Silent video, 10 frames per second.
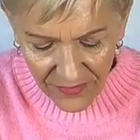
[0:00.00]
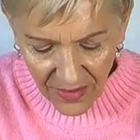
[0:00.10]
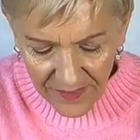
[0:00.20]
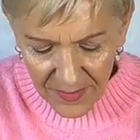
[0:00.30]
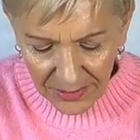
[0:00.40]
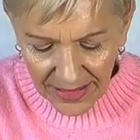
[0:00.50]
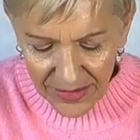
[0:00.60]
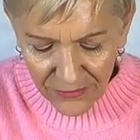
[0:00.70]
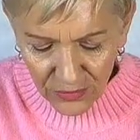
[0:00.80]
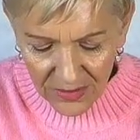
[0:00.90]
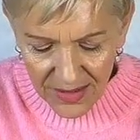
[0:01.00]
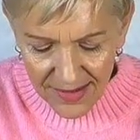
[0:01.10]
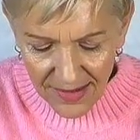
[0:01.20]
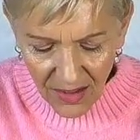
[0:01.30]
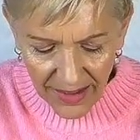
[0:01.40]
I find the
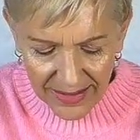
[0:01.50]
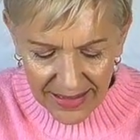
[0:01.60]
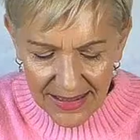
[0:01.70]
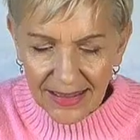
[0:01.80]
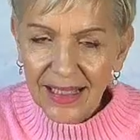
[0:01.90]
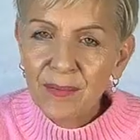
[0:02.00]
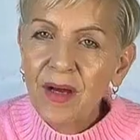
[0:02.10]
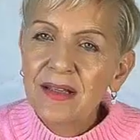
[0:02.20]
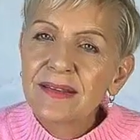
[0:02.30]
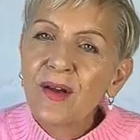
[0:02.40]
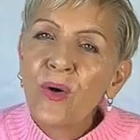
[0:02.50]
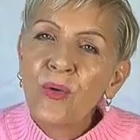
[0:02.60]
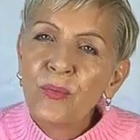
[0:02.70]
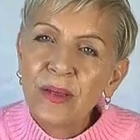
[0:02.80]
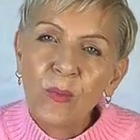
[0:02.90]
playfulness I need to let my
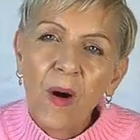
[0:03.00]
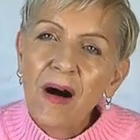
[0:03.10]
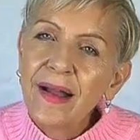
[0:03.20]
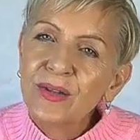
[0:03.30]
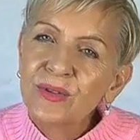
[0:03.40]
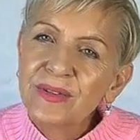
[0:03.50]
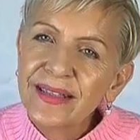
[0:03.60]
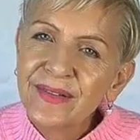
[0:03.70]
soul be wild